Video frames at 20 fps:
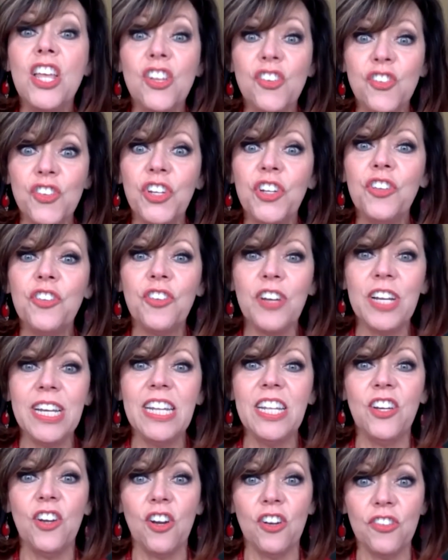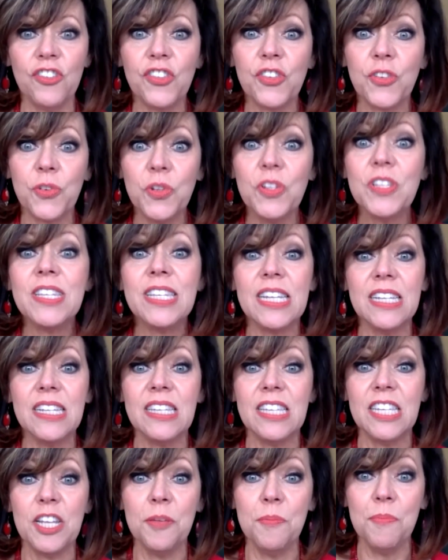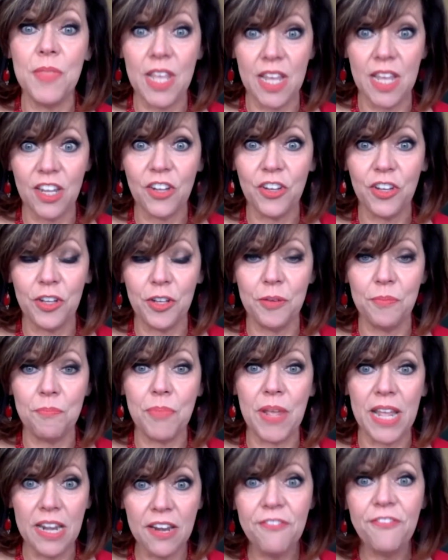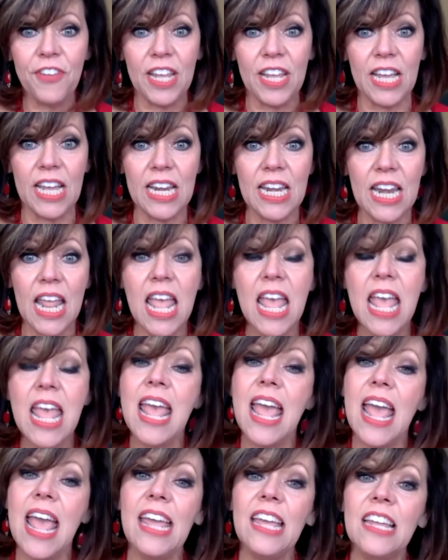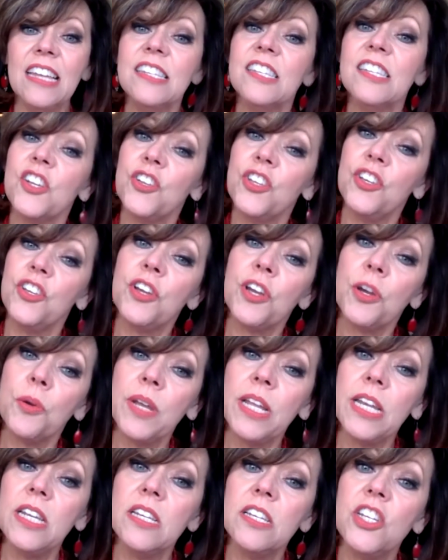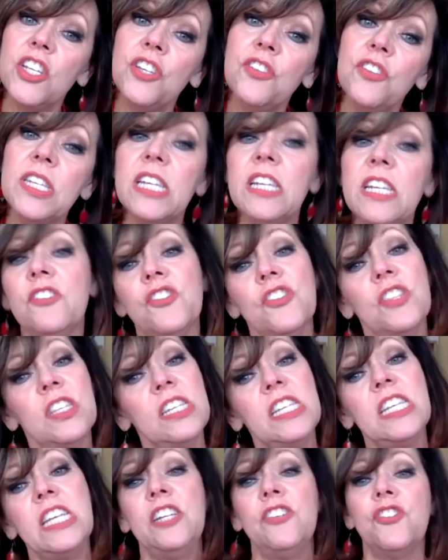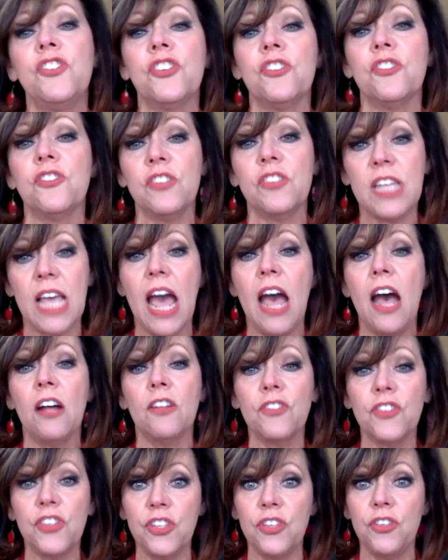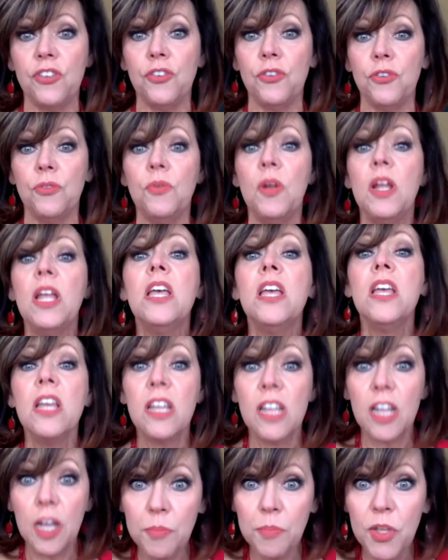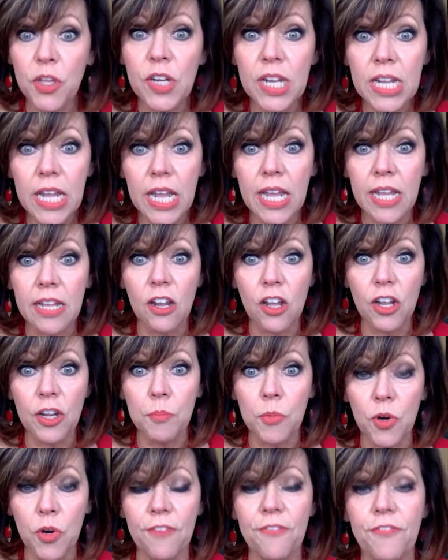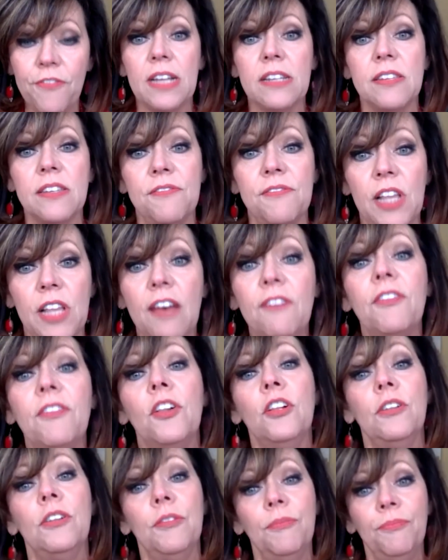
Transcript: children in our school system that could benefit. And so you go in and you teach the teachers how to communicate on a more effective level.